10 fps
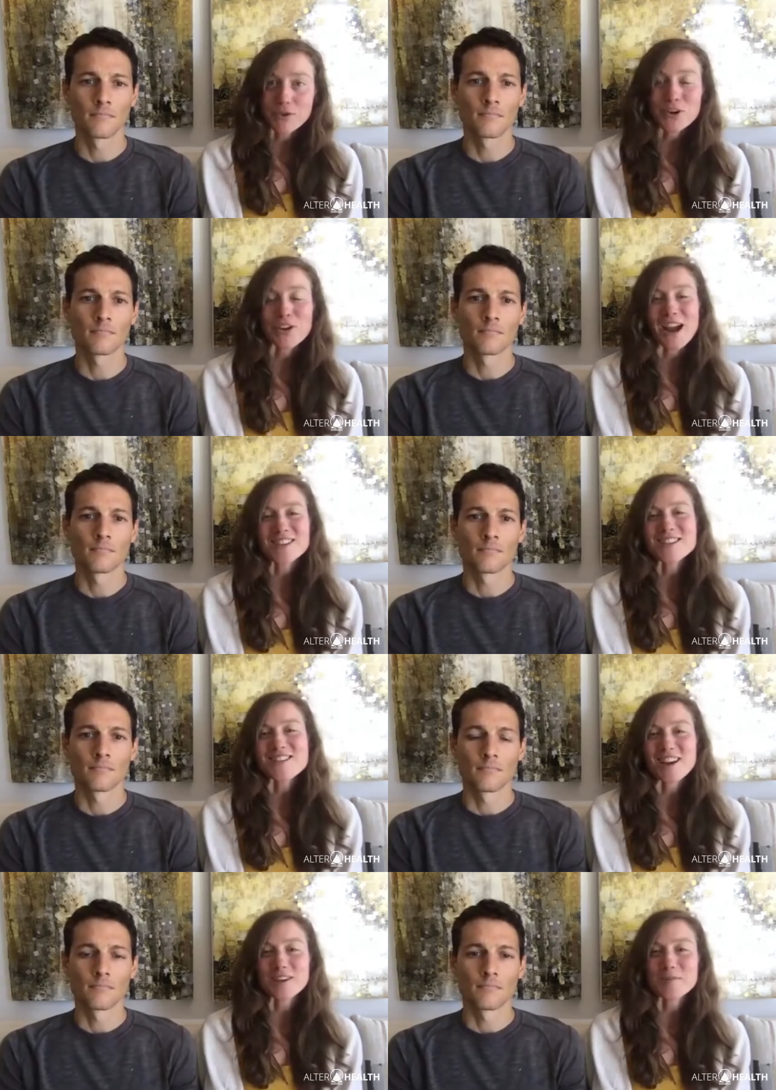Speaker 1: you're actually
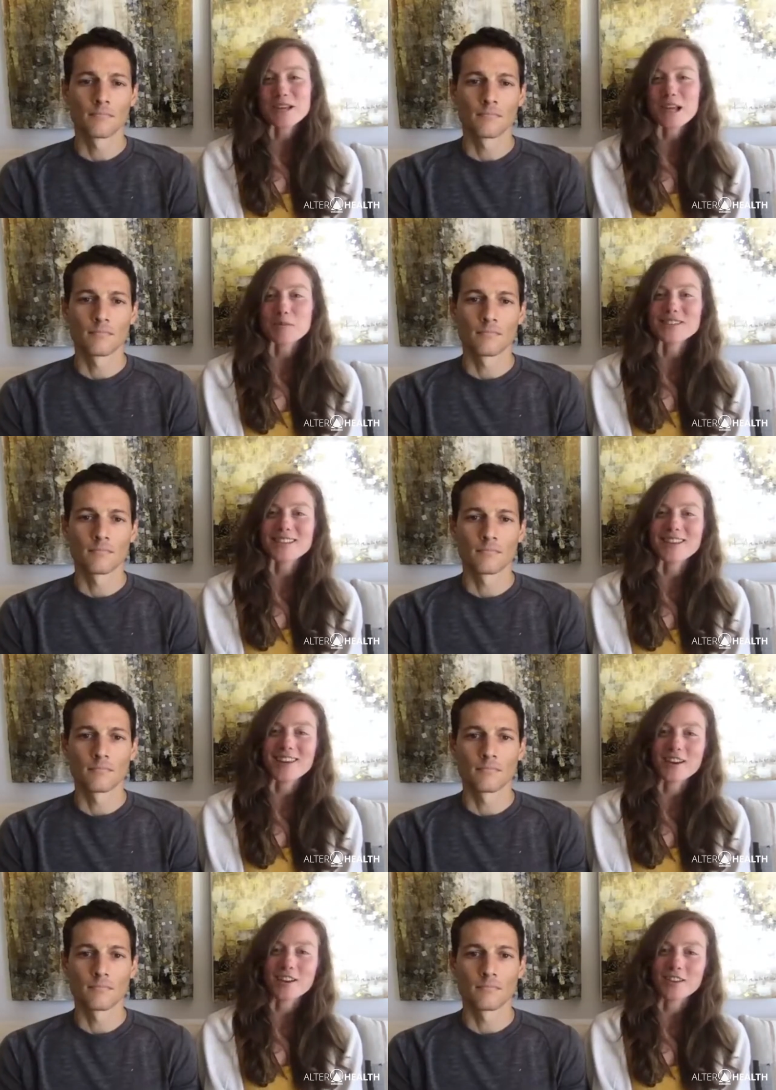not going to be able to
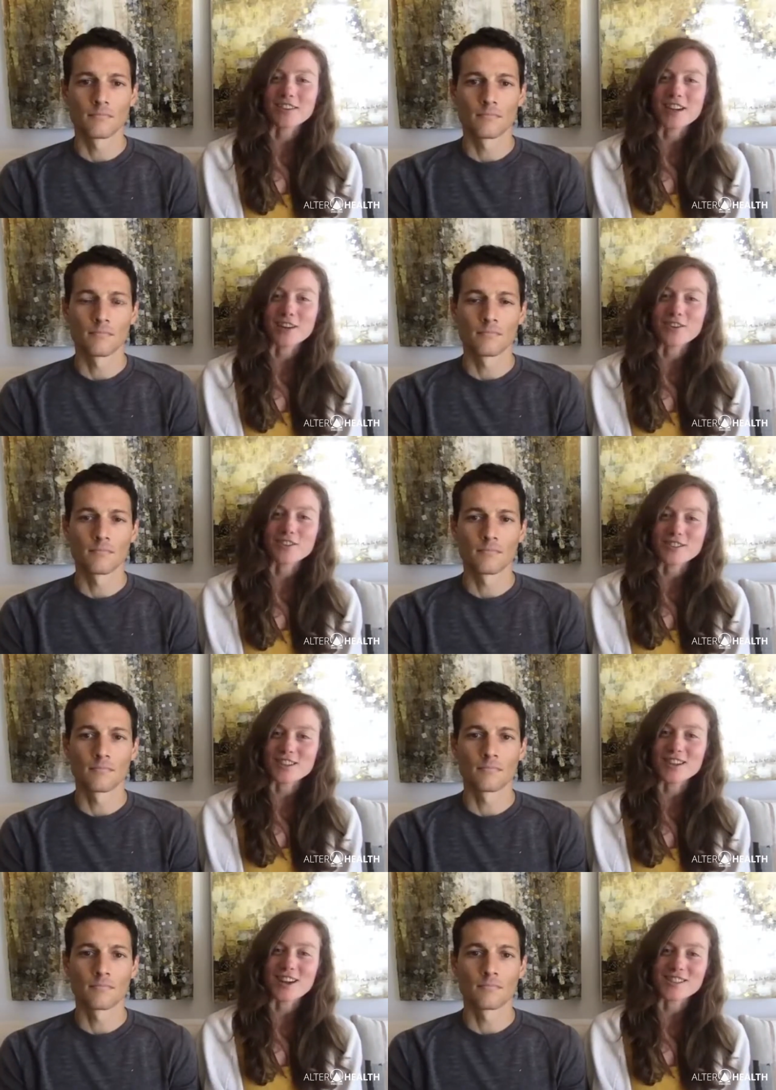get all of the energy
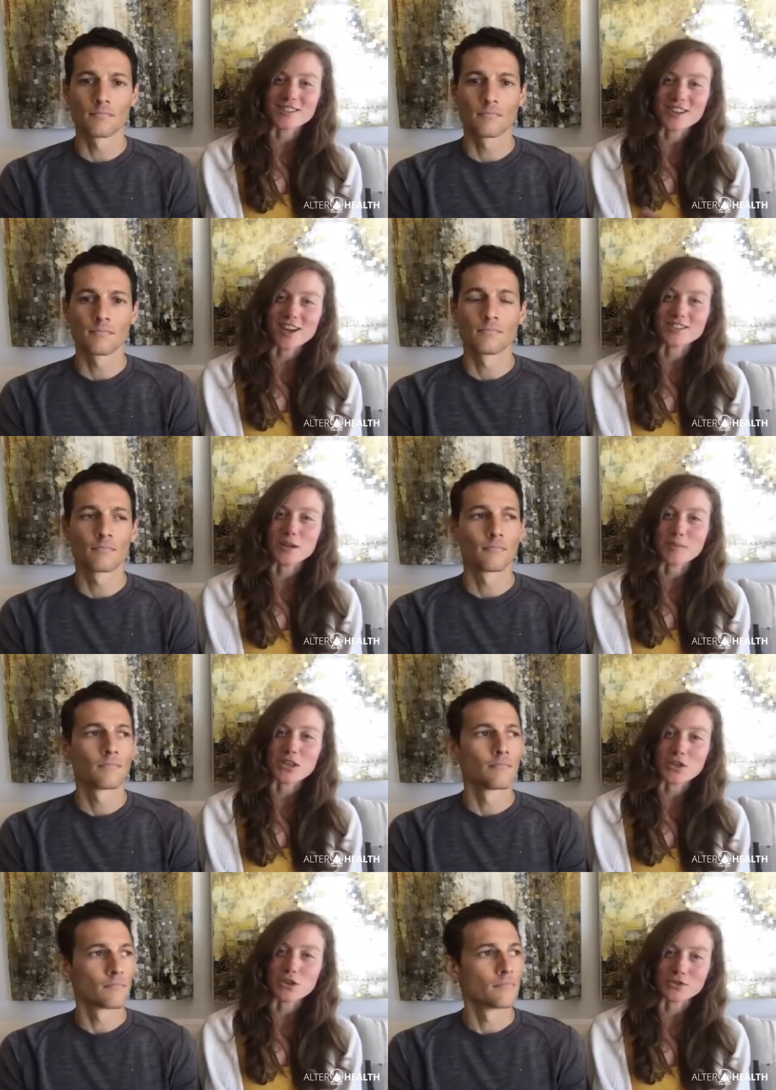that is locked up
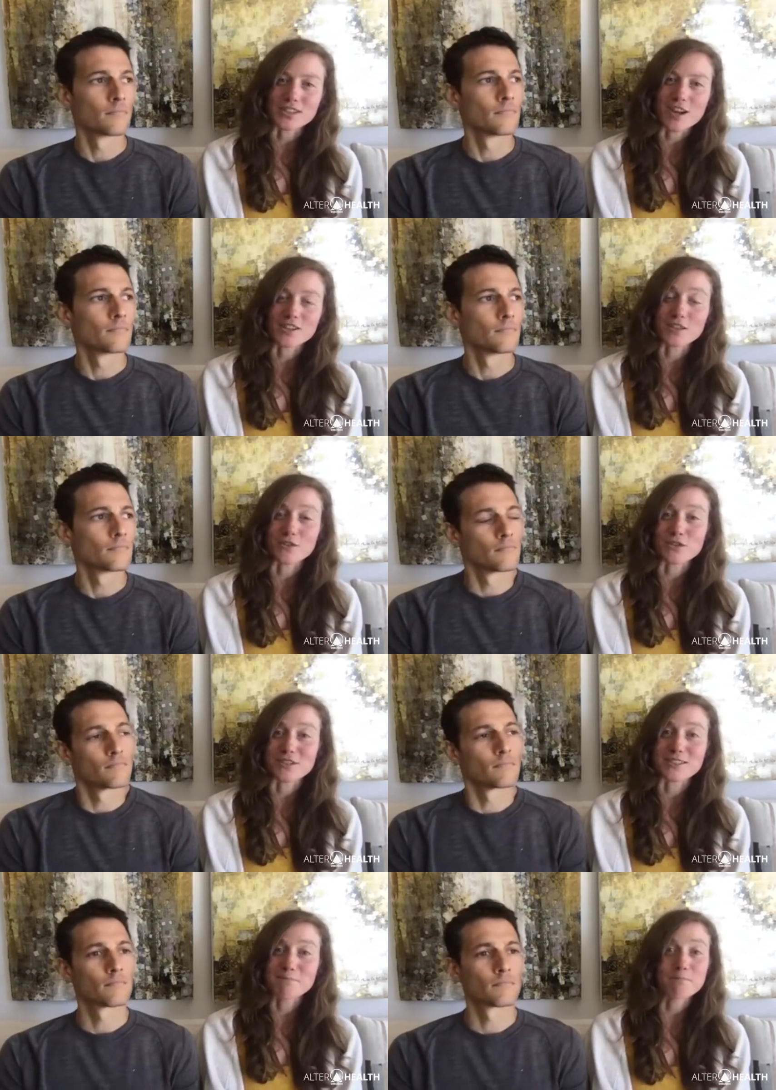in those nuts if you
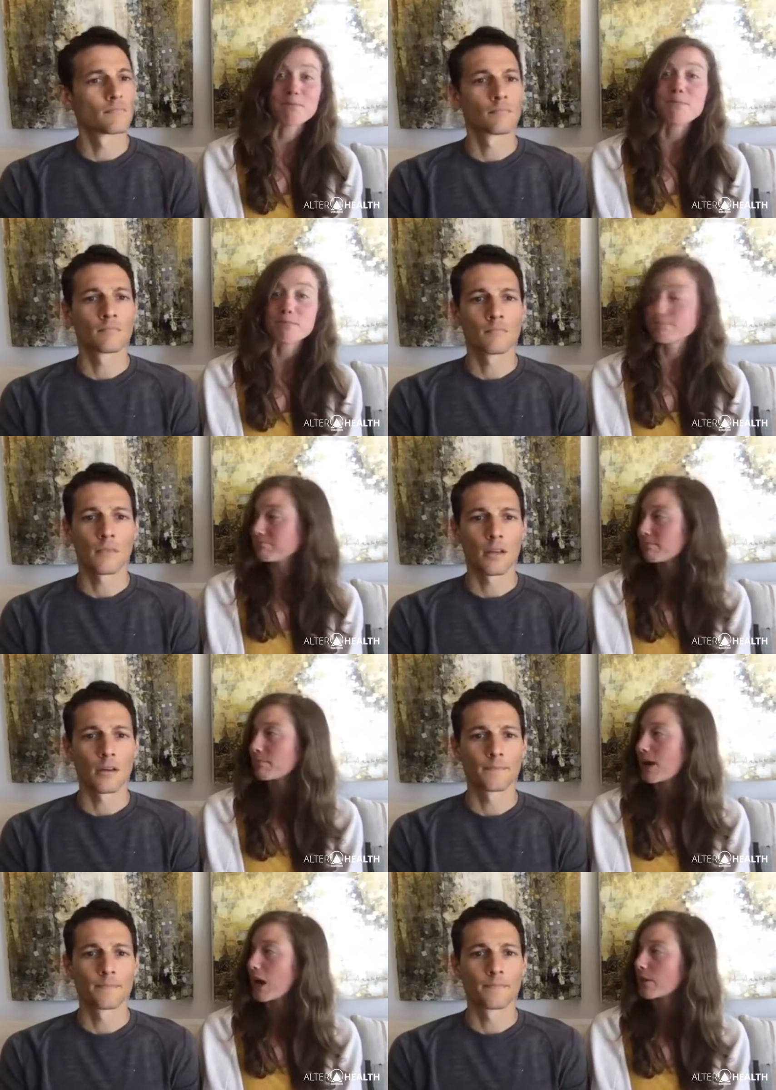just
Speaker 2: Yeah.
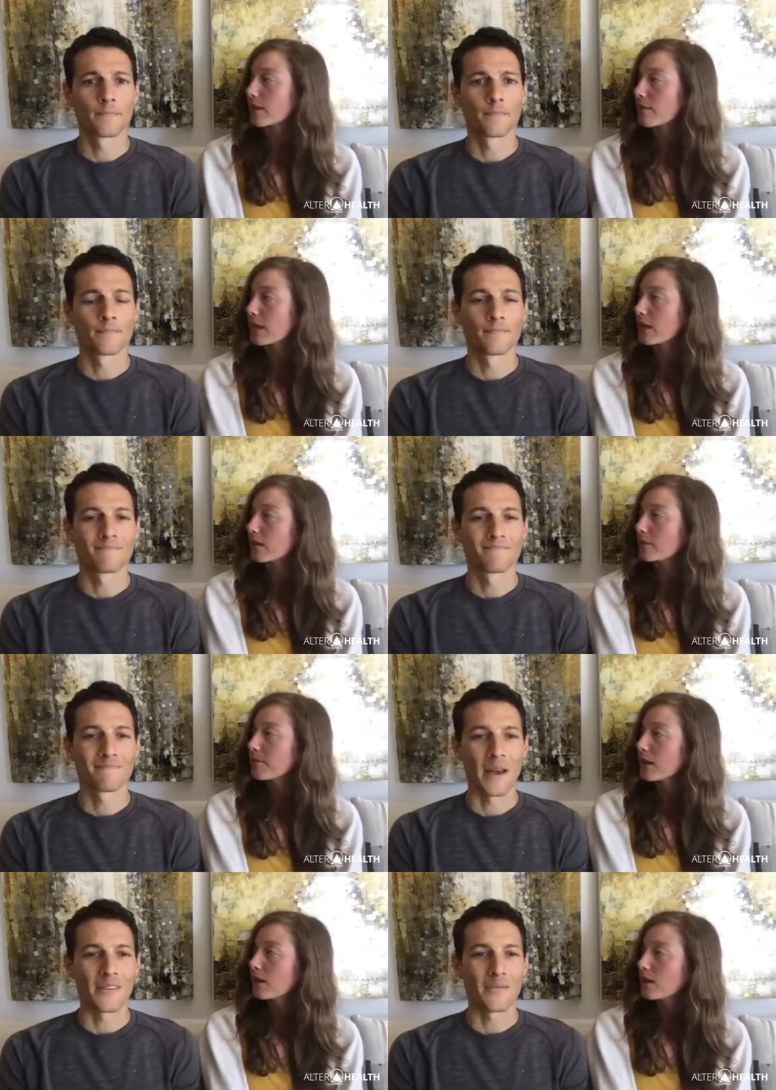
Speaker 1: pound them in.
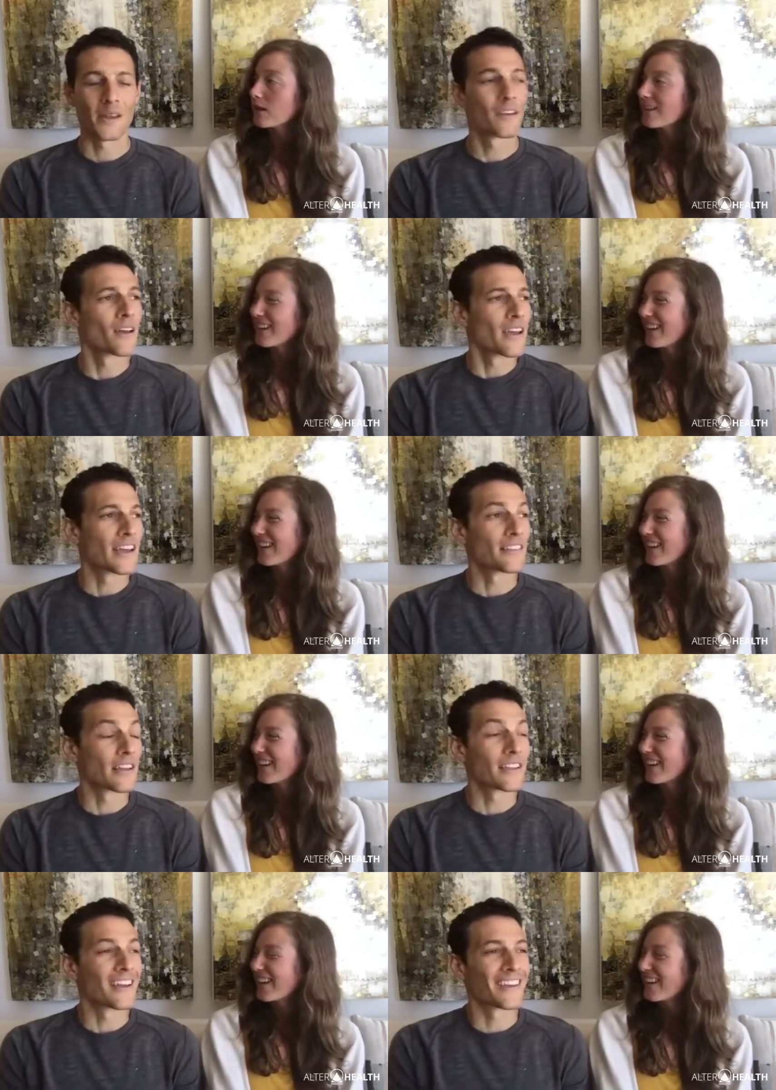
Speaker 2: Pound them in. in,
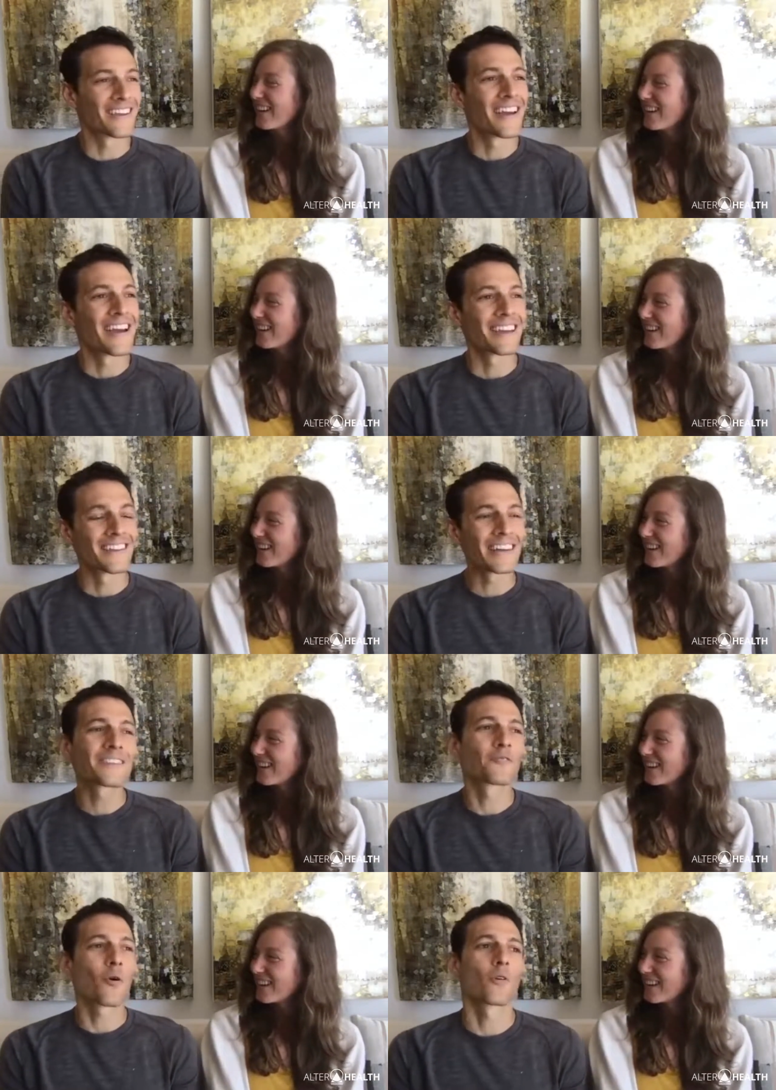in unless,
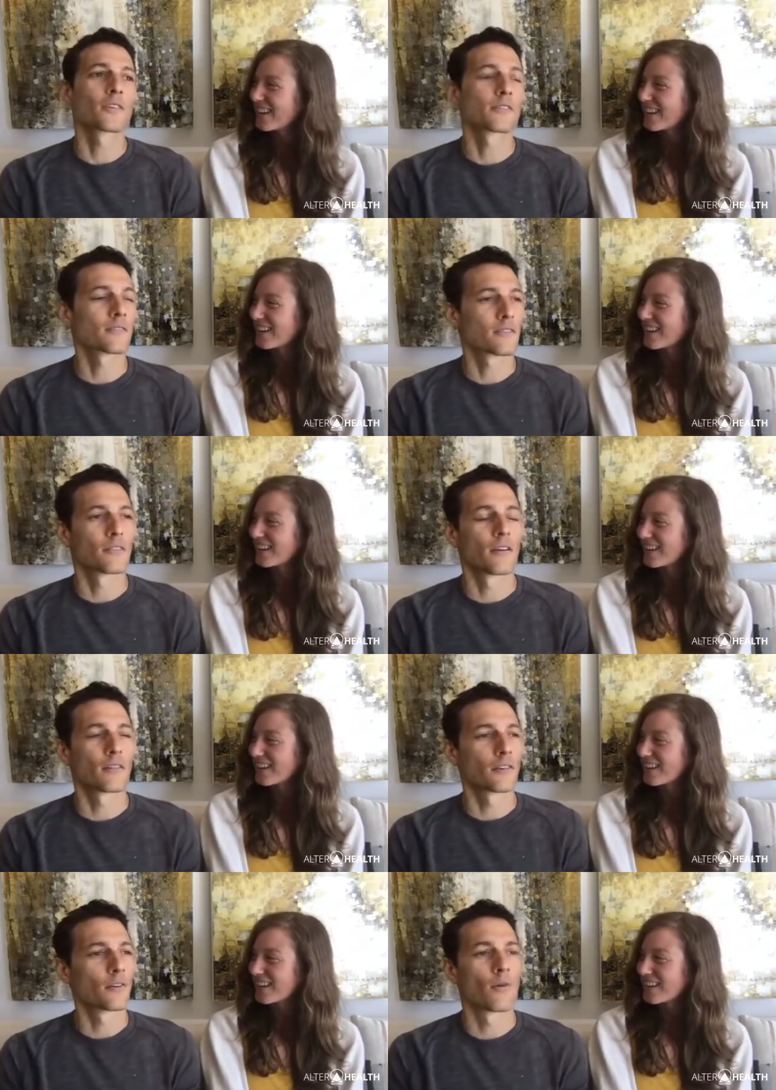of course, you know,
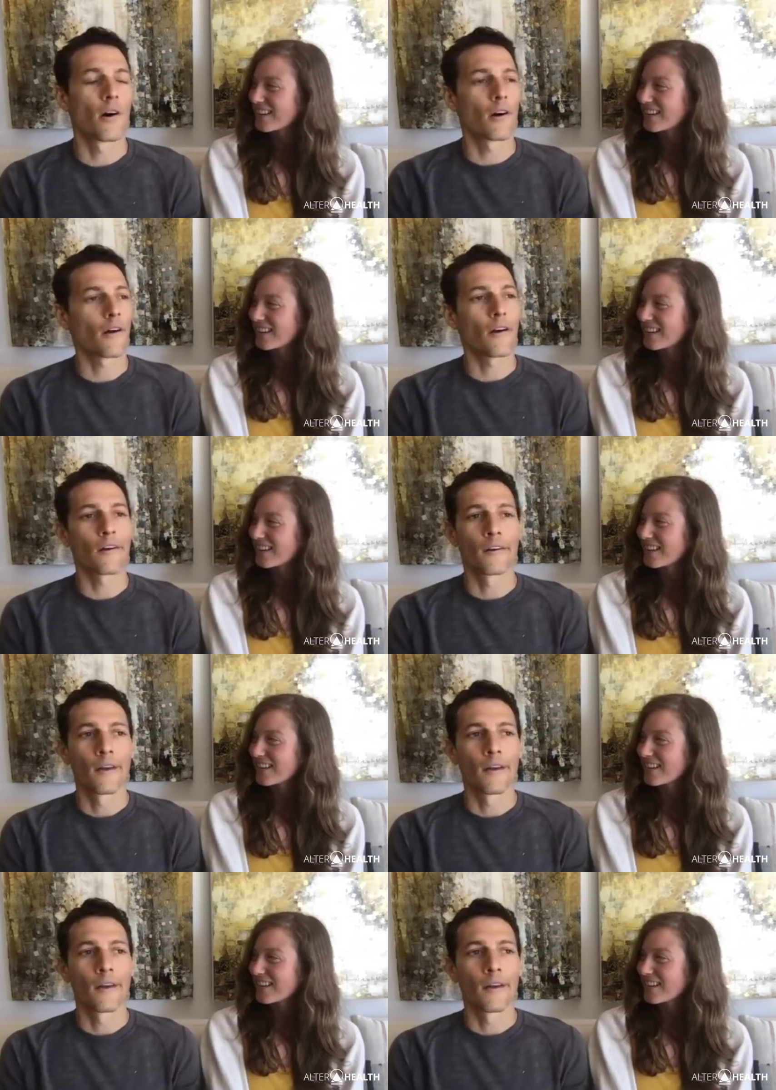you are